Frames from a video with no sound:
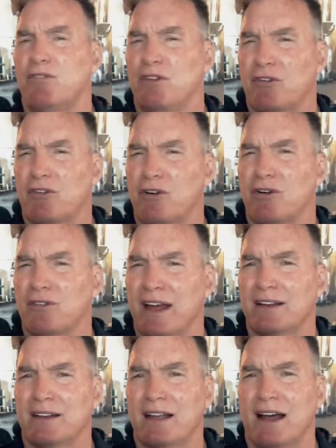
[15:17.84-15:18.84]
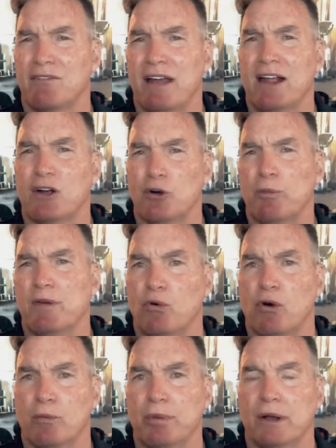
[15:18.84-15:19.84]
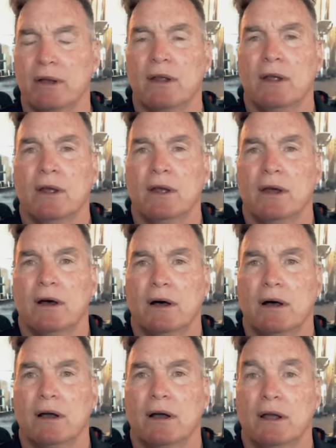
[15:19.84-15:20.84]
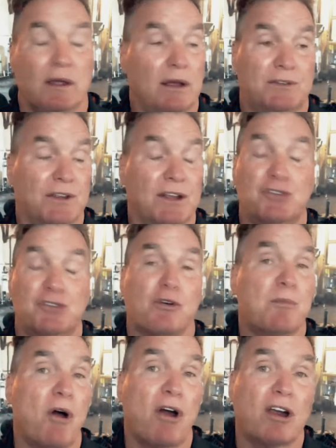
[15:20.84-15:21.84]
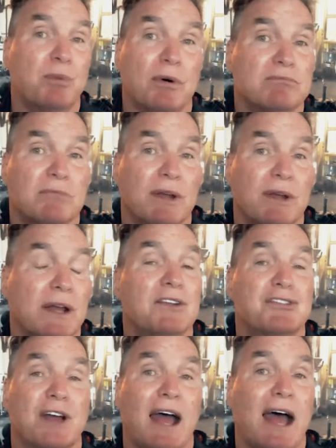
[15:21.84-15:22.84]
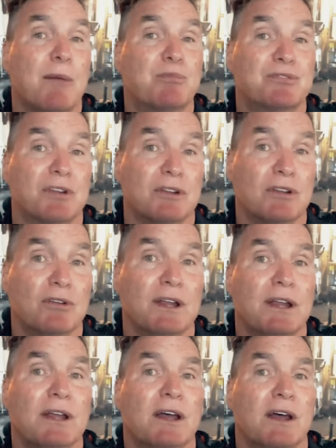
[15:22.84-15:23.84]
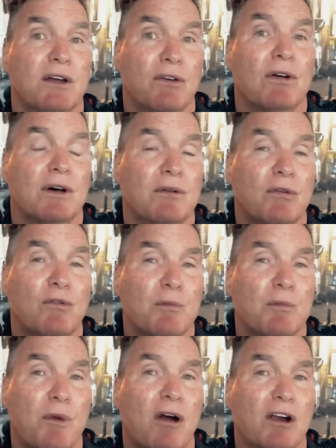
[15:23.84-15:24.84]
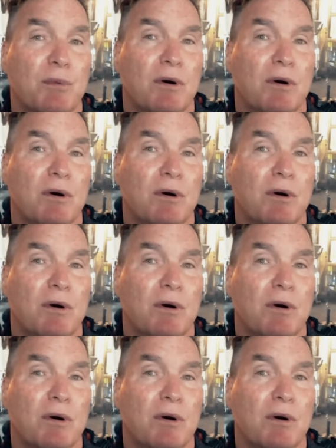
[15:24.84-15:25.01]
if you've heard that kind of angle before, but it's remarkable. It is absolutely remarkable.